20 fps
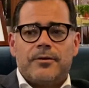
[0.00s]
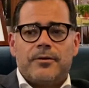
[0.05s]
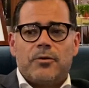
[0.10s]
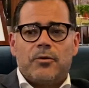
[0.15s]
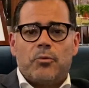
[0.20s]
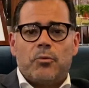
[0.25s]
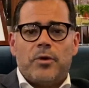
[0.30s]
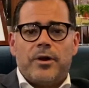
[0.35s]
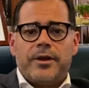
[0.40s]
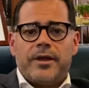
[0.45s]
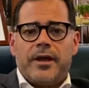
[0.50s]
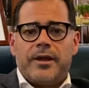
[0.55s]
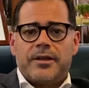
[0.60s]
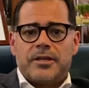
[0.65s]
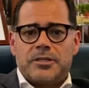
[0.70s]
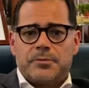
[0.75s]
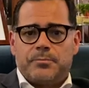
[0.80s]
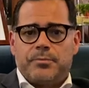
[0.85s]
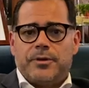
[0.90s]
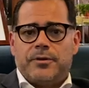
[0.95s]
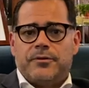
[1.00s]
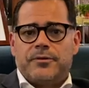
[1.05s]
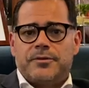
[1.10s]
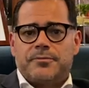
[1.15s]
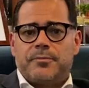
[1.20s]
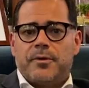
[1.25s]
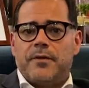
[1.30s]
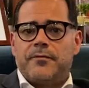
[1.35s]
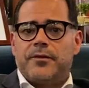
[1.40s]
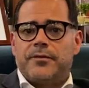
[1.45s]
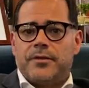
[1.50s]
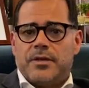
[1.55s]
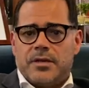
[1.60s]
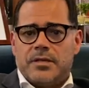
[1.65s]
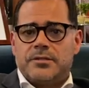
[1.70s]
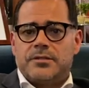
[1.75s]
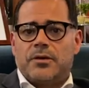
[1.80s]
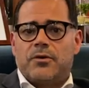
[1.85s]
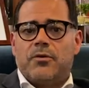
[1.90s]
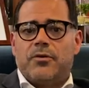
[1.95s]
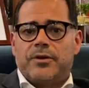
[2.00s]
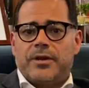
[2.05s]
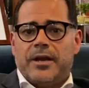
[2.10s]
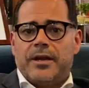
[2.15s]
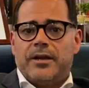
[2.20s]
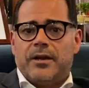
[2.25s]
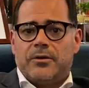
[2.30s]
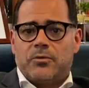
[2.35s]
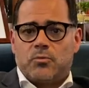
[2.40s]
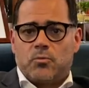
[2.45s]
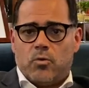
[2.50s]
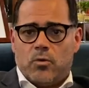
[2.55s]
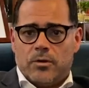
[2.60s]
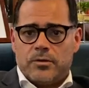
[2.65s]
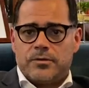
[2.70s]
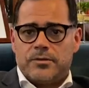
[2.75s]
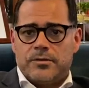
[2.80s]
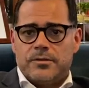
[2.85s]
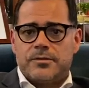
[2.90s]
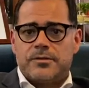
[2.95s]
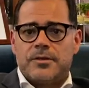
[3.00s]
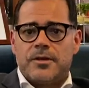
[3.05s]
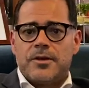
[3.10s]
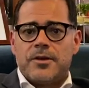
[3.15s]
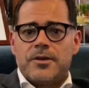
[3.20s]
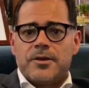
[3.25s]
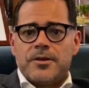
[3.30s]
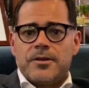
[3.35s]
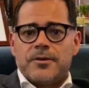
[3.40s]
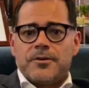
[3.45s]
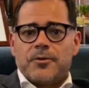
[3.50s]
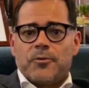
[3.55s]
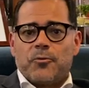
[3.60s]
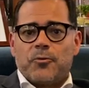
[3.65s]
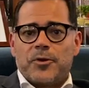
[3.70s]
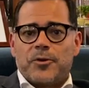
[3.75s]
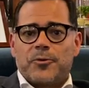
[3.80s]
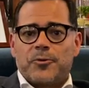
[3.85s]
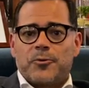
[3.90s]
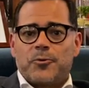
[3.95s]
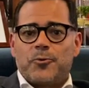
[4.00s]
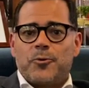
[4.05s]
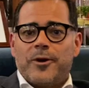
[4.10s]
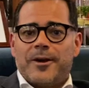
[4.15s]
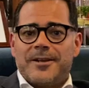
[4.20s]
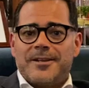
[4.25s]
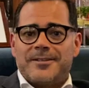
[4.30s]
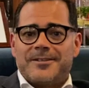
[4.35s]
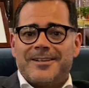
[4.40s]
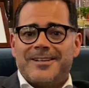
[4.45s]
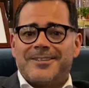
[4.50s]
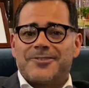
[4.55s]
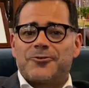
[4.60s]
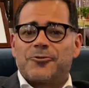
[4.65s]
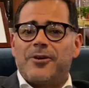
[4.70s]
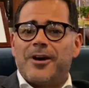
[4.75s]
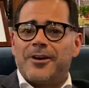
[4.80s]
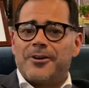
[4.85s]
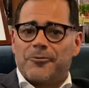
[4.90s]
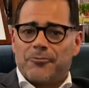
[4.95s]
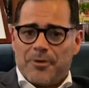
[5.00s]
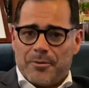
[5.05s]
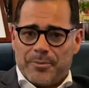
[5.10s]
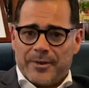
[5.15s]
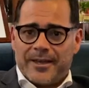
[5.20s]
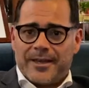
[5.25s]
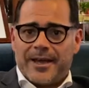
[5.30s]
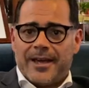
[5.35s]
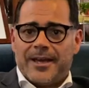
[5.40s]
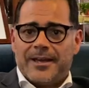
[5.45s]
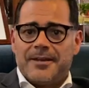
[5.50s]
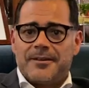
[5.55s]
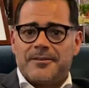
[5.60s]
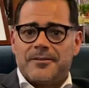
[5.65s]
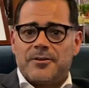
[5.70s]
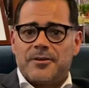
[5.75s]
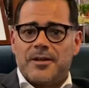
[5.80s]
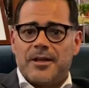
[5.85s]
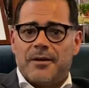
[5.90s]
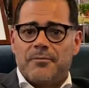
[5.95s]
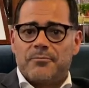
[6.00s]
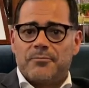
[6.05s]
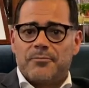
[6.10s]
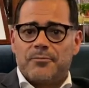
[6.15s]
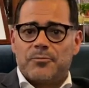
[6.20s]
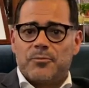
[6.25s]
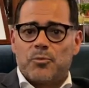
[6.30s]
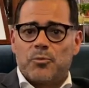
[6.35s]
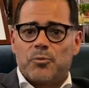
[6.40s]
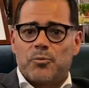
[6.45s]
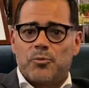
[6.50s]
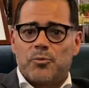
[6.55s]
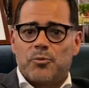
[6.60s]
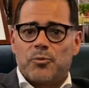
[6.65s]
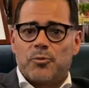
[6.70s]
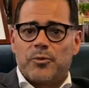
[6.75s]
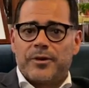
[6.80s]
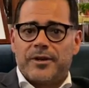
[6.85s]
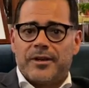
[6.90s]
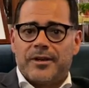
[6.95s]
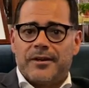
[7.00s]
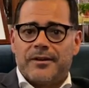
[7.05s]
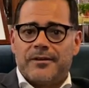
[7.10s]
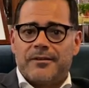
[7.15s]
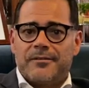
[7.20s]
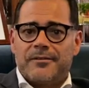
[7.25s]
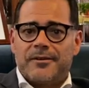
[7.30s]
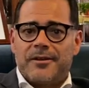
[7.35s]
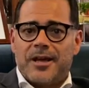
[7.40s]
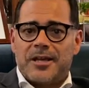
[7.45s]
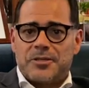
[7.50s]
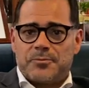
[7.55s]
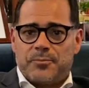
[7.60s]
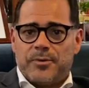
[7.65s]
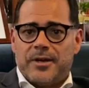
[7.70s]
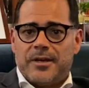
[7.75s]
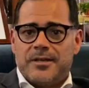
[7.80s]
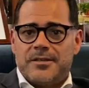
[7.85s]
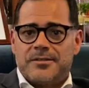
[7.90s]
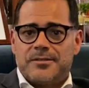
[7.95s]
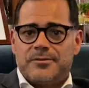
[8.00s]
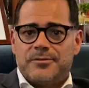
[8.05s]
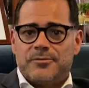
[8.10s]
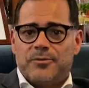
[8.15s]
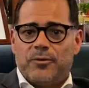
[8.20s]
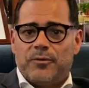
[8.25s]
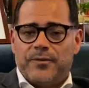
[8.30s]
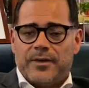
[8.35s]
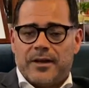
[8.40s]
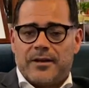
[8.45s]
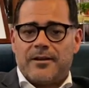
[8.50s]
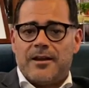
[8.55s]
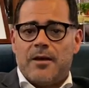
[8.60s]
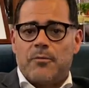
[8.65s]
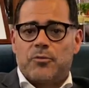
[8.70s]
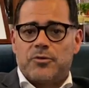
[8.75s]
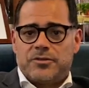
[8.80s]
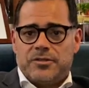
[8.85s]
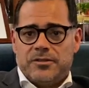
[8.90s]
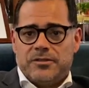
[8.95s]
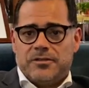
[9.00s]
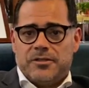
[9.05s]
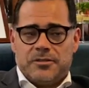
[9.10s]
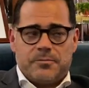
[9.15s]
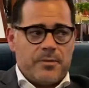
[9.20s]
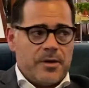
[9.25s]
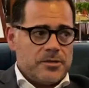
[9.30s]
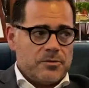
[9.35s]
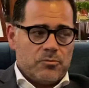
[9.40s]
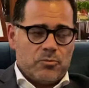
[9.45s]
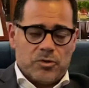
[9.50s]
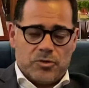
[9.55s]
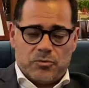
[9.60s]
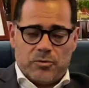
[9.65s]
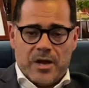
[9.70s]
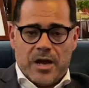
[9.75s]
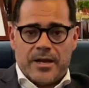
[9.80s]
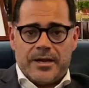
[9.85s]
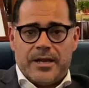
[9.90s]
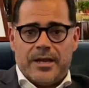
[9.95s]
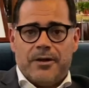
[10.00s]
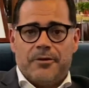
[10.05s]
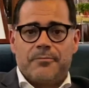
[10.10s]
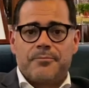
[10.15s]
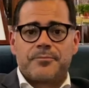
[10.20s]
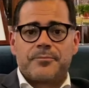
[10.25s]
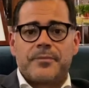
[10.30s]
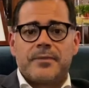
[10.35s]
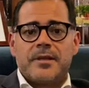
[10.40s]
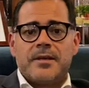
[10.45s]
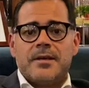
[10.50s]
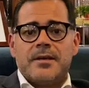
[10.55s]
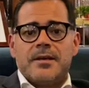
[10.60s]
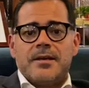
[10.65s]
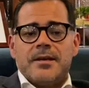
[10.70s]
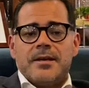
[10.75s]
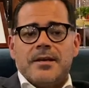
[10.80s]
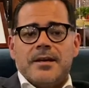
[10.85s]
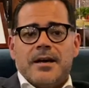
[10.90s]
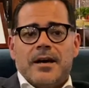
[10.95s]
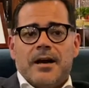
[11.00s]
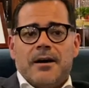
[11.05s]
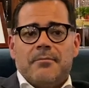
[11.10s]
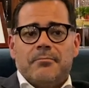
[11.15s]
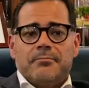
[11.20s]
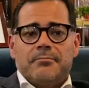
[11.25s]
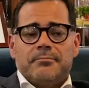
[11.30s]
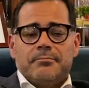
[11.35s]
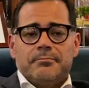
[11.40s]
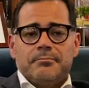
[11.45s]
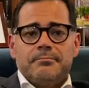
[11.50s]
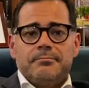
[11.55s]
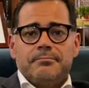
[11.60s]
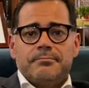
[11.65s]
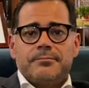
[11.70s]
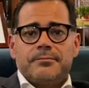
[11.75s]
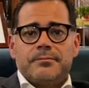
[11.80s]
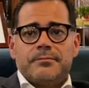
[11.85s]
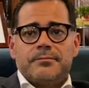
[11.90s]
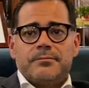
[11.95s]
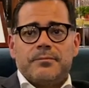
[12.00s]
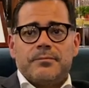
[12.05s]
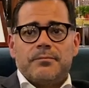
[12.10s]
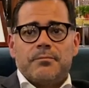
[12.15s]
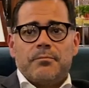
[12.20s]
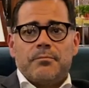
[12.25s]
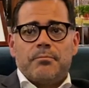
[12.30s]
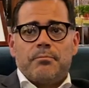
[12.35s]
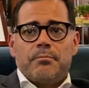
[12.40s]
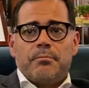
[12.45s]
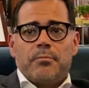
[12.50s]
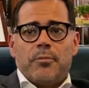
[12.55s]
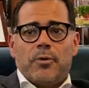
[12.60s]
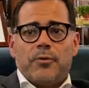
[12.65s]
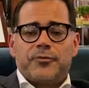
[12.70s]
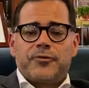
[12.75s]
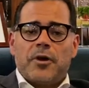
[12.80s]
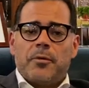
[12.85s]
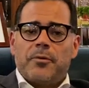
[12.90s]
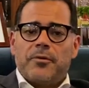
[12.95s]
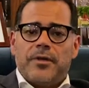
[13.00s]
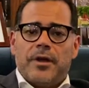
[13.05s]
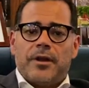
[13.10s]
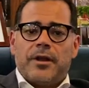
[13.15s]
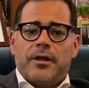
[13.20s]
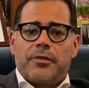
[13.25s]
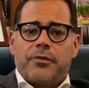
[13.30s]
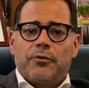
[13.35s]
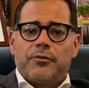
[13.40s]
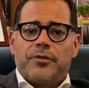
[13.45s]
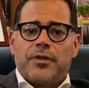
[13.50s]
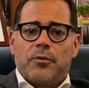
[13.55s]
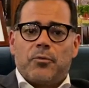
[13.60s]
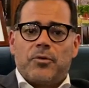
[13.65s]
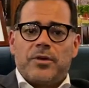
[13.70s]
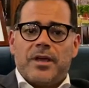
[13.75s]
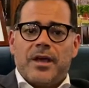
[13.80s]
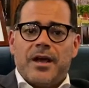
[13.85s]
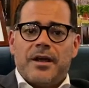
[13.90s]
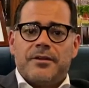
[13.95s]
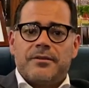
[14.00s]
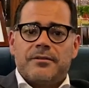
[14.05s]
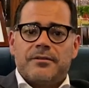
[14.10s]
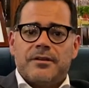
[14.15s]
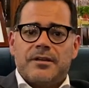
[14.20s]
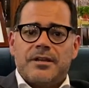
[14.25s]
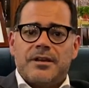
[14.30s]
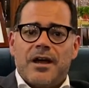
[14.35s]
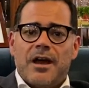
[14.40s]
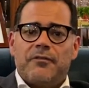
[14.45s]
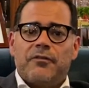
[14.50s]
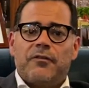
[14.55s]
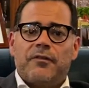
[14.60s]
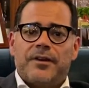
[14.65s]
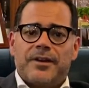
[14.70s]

what I had experienced both at the Intercon and at Qantas, we could quite easily try to replicate within a space of our club, which is the space in which we are now. Mm. On top of that, I thought that we had enough of a